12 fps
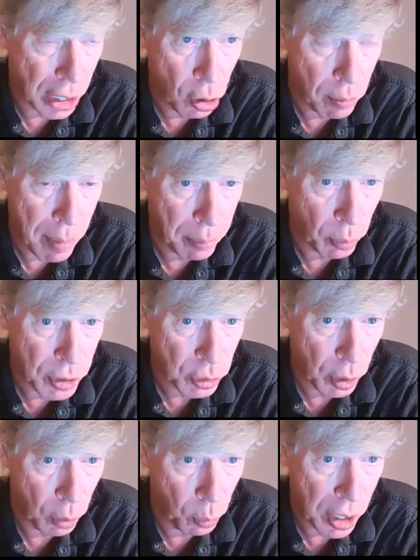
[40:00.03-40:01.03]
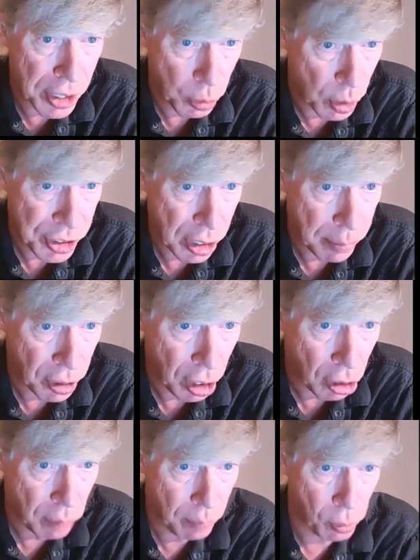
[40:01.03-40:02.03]
don't remember which one it was, it wasn't the
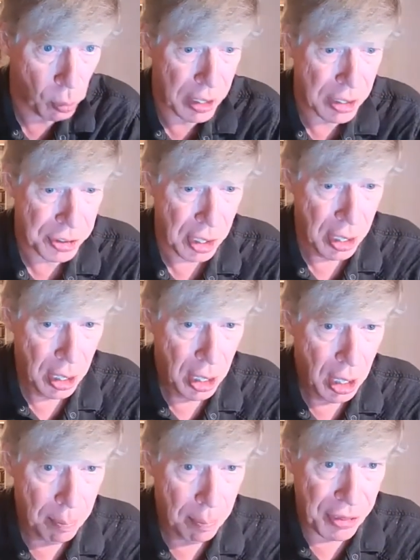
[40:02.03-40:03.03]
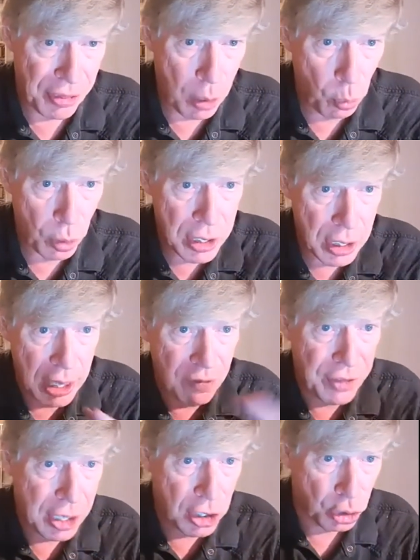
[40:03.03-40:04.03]
Barnardo Boys, but they wouldn't give
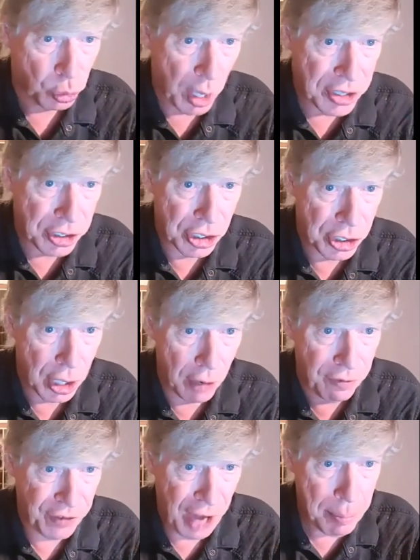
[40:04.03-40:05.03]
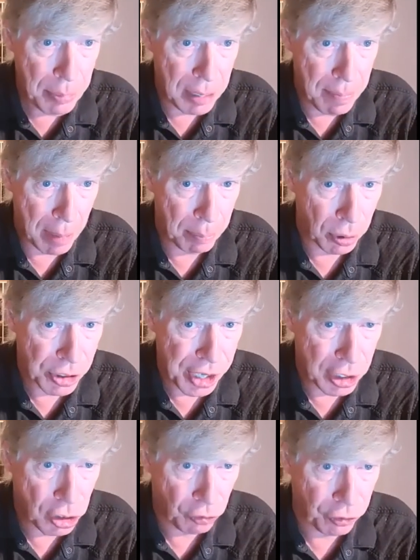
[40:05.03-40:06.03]
the addresses of family members. They,
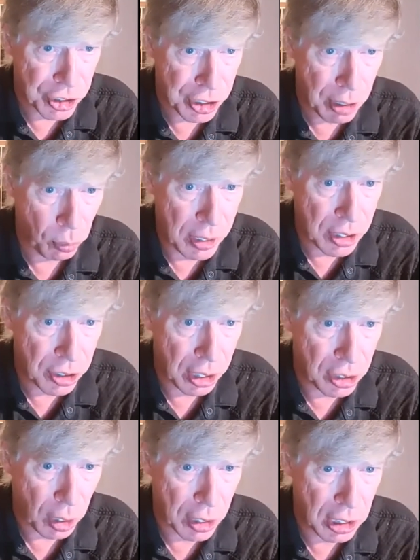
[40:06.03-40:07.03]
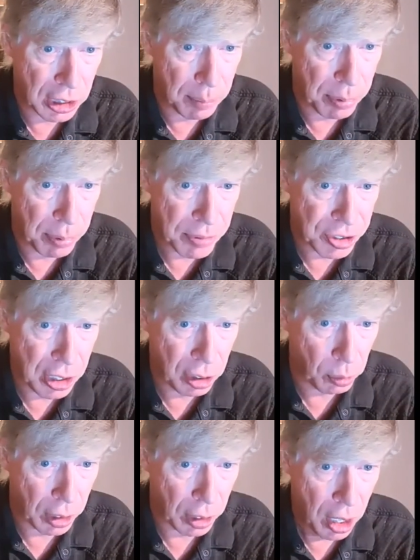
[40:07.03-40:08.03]
for some reason, they tried to keep them
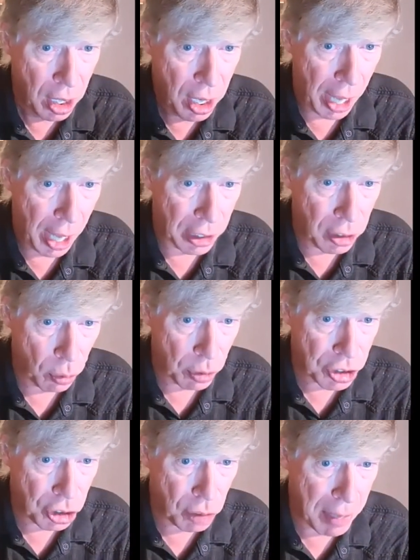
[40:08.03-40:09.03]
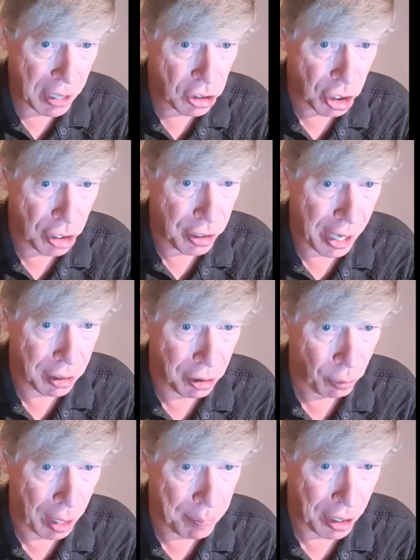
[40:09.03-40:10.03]
secret. And I noticed you mentioned that
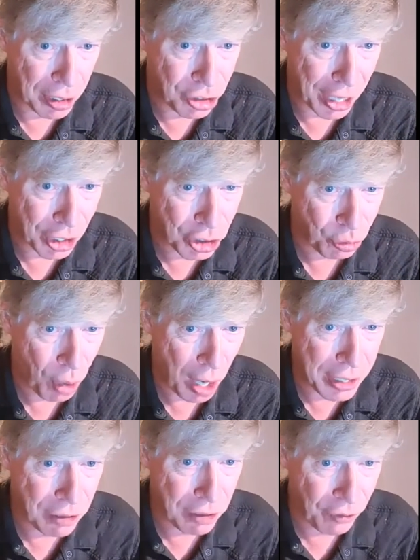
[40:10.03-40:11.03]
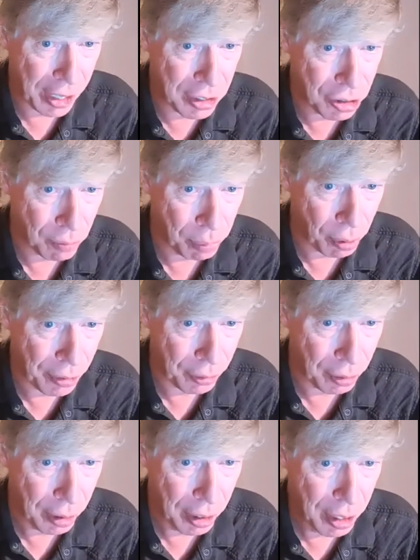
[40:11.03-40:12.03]
Grandpa Jack tried to find your brother